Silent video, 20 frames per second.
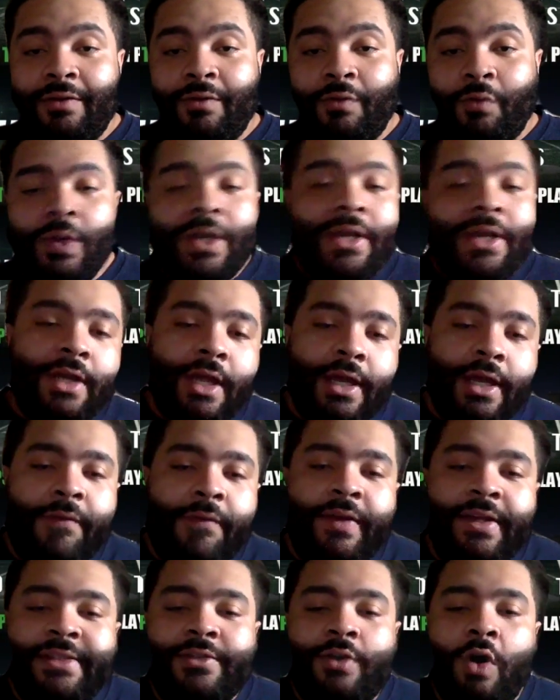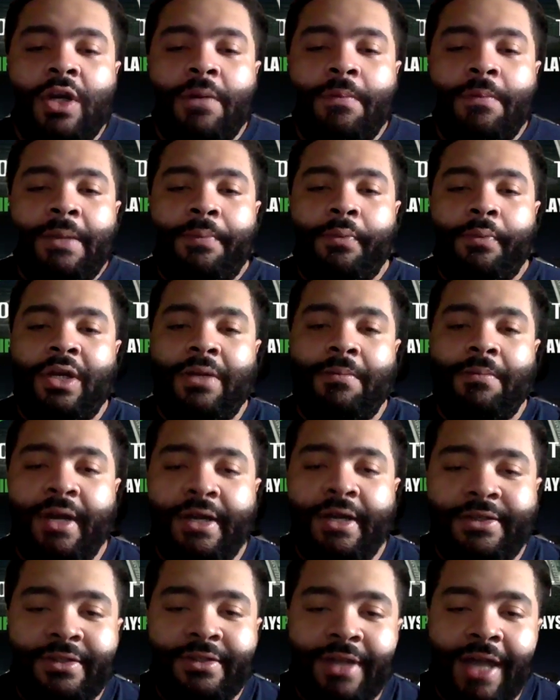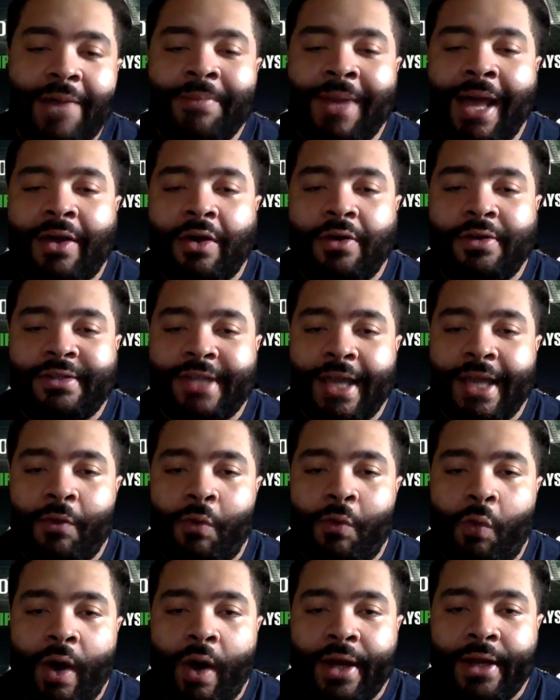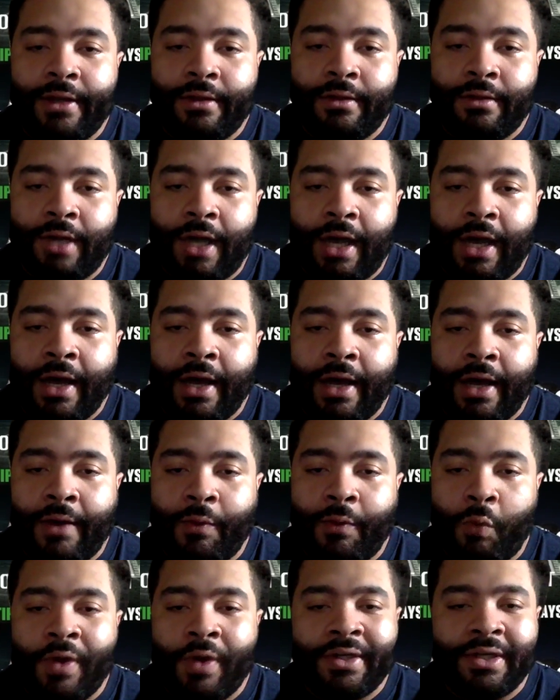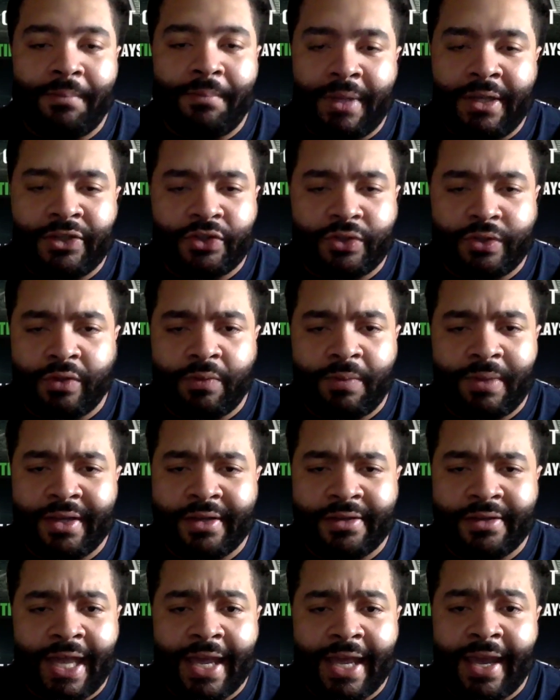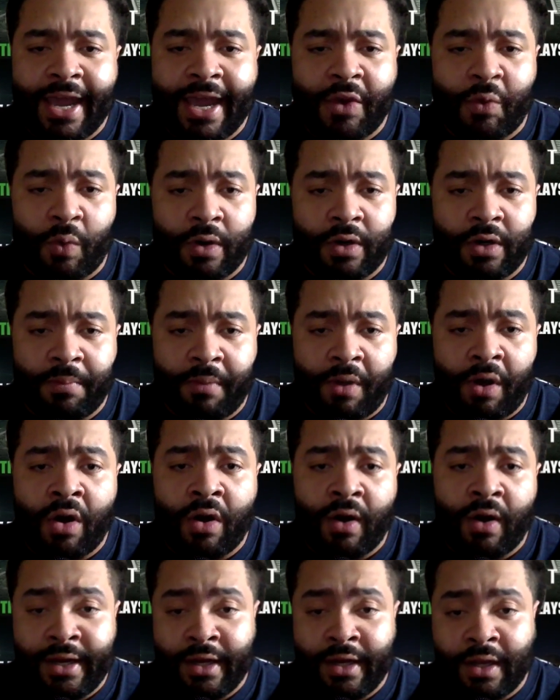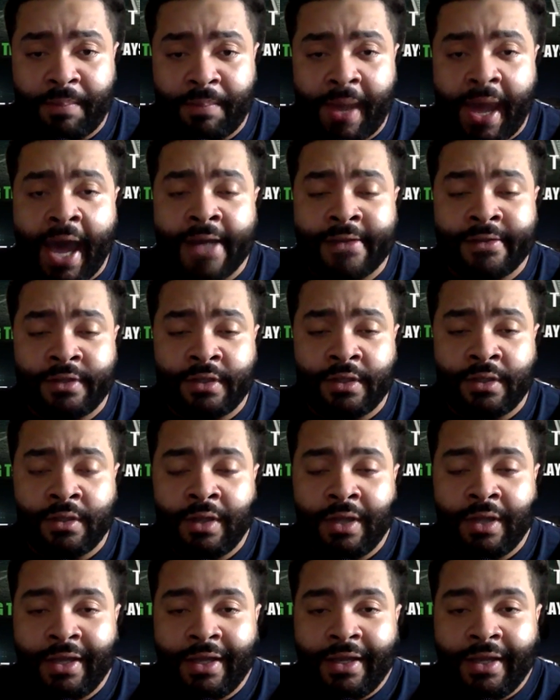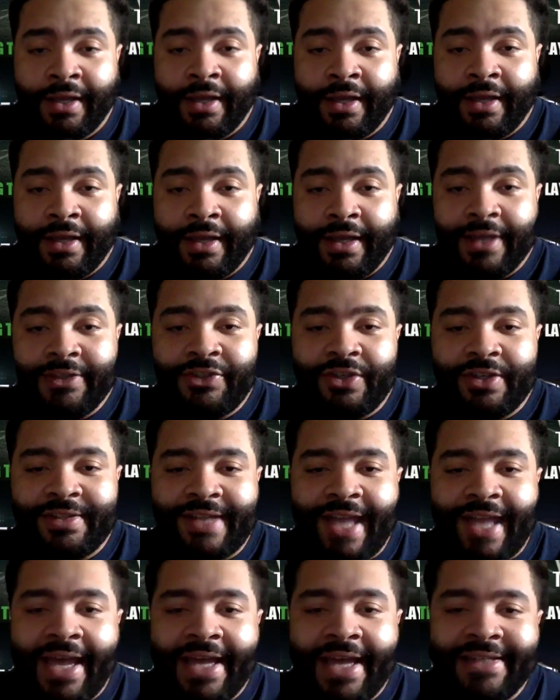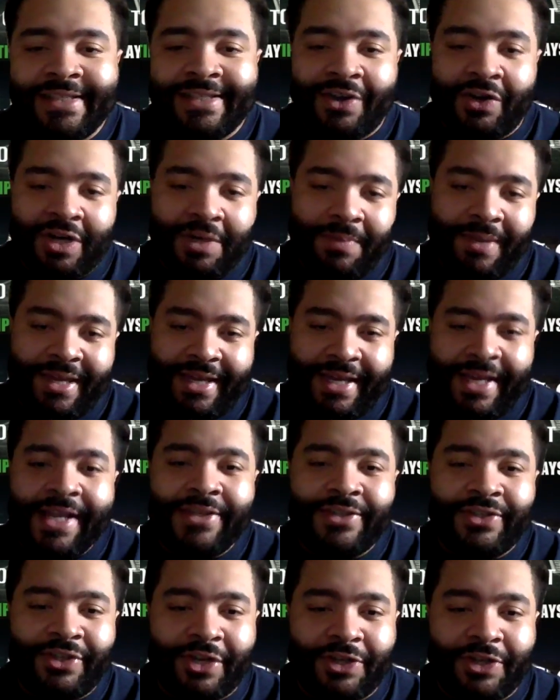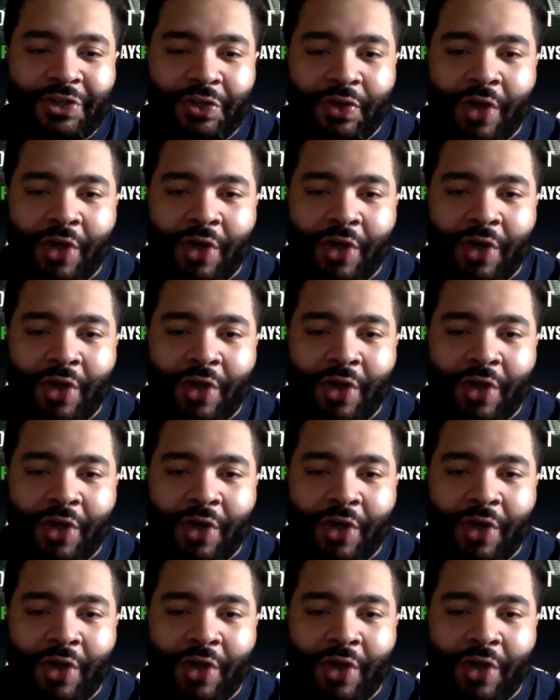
it's going to be pretty much. I'm not going to say one dimensional because they can't run the ball and it can pass it. It's just that is it going to be easier because